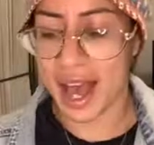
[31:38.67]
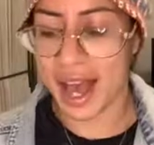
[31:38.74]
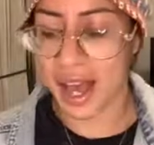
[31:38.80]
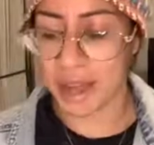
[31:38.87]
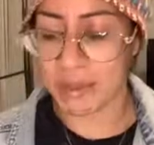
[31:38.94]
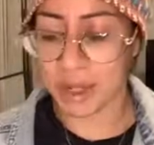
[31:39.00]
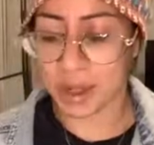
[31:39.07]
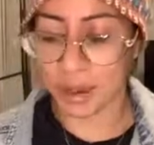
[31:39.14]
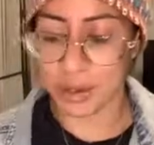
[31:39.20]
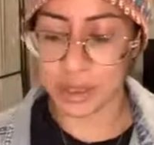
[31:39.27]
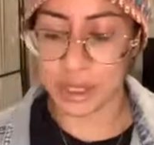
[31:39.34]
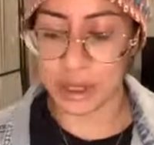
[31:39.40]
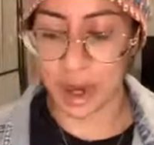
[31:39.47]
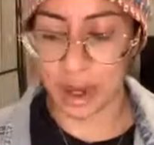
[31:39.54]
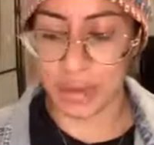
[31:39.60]
I'm your
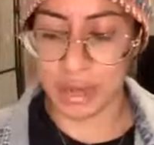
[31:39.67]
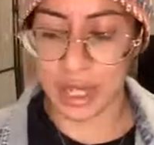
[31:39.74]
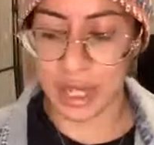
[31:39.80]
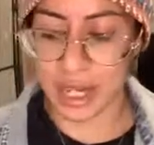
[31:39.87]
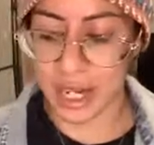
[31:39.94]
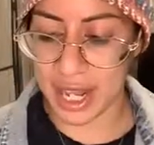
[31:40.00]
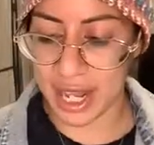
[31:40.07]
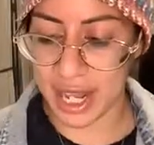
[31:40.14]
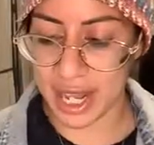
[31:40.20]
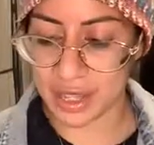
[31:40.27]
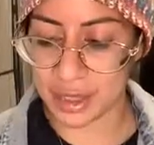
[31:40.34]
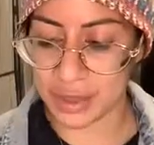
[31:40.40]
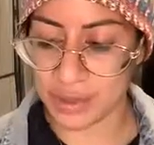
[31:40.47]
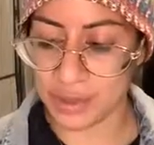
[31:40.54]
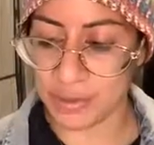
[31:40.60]
host, Carmen,
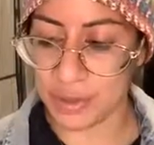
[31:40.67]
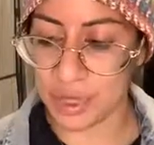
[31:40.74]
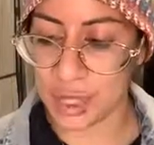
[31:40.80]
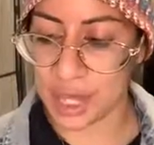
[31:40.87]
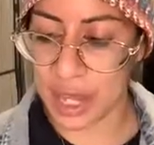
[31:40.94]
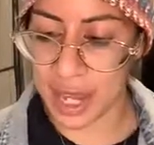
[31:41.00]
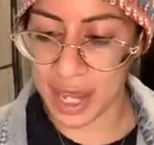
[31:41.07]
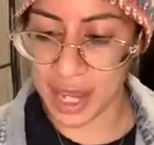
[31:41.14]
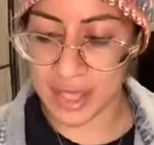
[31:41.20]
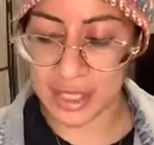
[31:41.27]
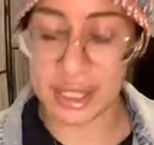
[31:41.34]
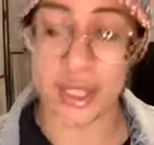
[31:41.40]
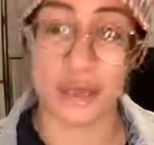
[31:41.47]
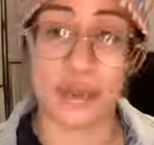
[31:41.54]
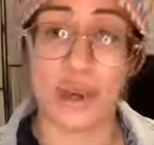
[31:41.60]
and don't forget
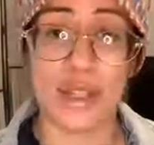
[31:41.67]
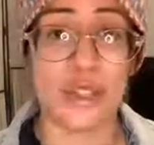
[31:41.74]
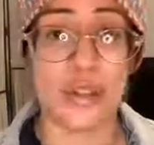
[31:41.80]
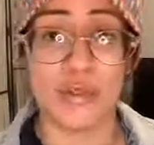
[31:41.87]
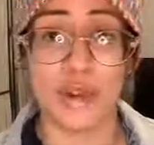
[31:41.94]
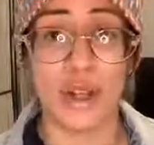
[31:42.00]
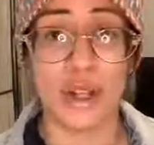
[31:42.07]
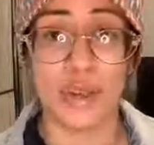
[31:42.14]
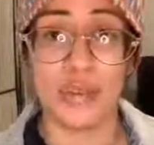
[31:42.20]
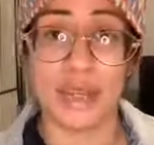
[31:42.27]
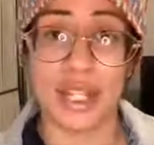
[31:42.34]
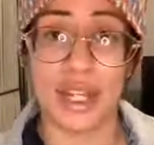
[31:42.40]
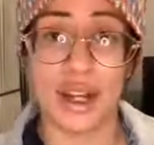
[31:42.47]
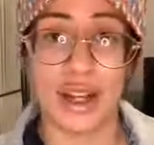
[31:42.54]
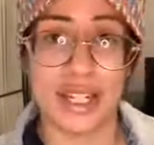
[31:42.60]
to also follow
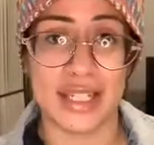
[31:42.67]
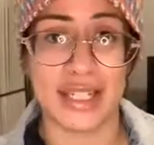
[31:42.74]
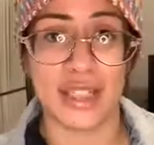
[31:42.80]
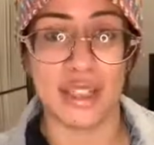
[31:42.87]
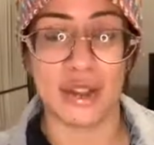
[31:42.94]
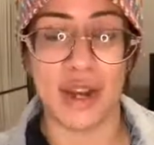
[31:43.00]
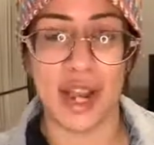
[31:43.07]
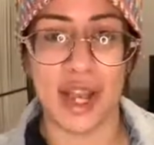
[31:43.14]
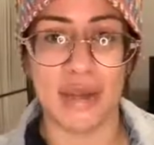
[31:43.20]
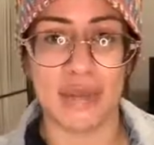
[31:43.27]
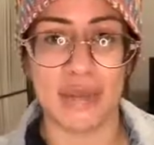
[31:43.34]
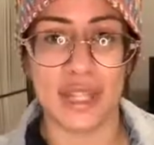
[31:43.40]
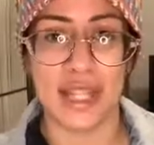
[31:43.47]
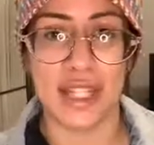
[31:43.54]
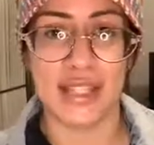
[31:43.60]
me on Instagram.
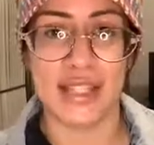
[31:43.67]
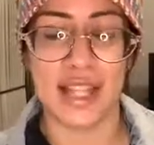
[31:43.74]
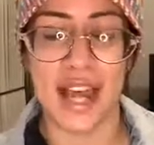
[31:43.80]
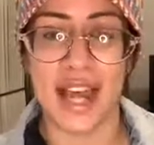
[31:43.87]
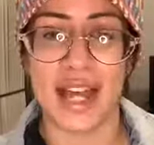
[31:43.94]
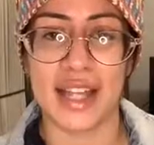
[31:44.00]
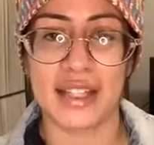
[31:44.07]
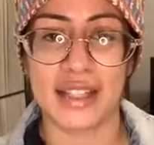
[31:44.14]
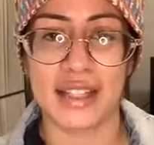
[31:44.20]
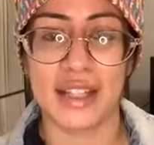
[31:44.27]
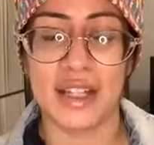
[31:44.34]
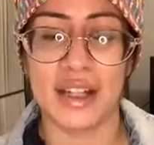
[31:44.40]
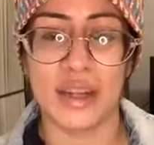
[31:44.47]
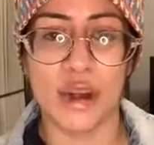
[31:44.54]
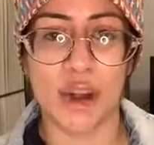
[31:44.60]
It's at
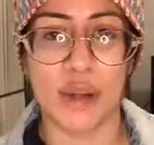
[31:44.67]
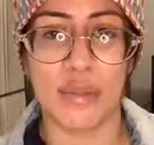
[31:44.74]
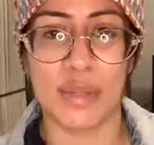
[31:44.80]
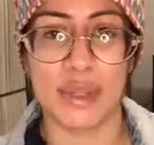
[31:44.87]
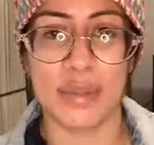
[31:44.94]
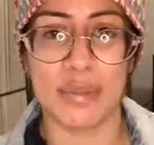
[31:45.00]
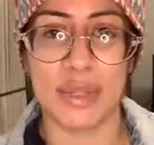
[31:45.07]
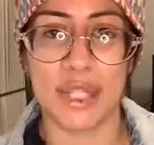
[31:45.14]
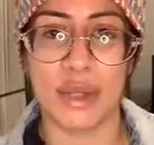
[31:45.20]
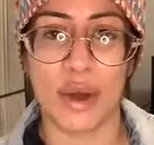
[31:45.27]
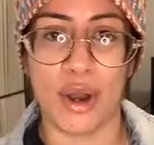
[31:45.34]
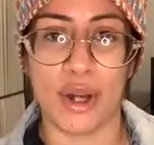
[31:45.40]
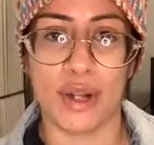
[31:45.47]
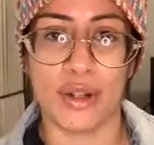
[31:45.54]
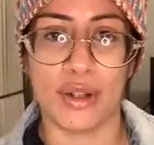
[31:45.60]
Carmen
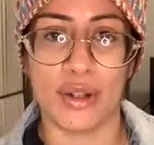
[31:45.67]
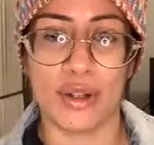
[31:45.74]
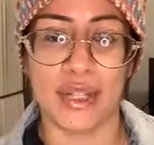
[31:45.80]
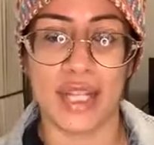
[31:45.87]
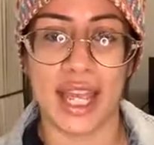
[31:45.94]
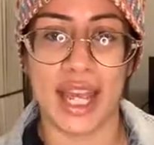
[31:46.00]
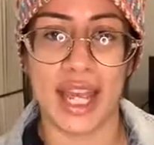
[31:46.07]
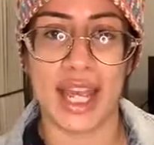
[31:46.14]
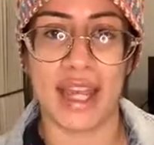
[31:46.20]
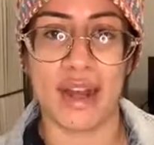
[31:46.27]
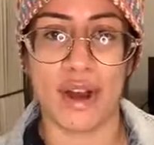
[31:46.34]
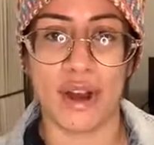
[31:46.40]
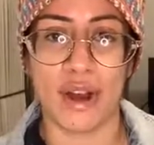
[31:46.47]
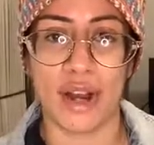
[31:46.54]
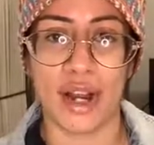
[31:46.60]
PR Girl,
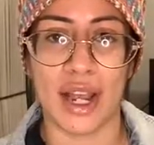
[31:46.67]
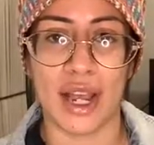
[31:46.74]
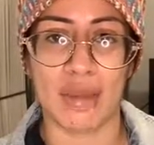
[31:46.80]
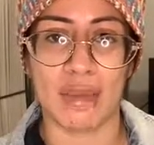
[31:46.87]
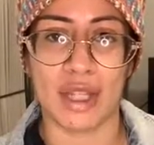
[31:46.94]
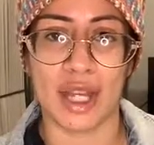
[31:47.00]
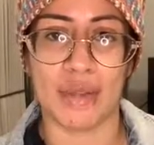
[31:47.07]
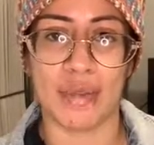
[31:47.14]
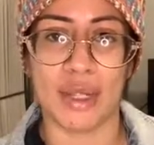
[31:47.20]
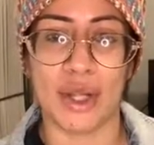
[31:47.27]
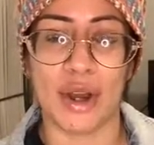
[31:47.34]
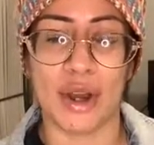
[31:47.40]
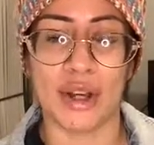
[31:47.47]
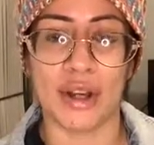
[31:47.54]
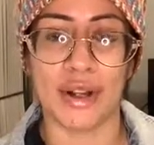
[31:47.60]
Karmen
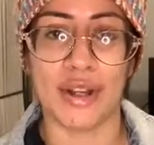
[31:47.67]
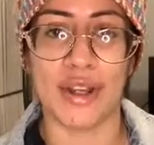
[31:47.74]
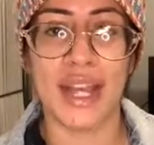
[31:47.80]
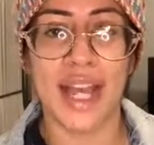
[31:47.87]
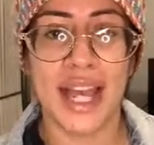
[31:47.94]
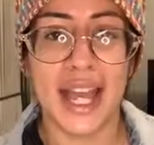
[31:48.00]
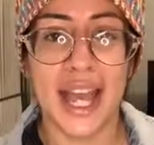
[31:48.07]
PR Girl.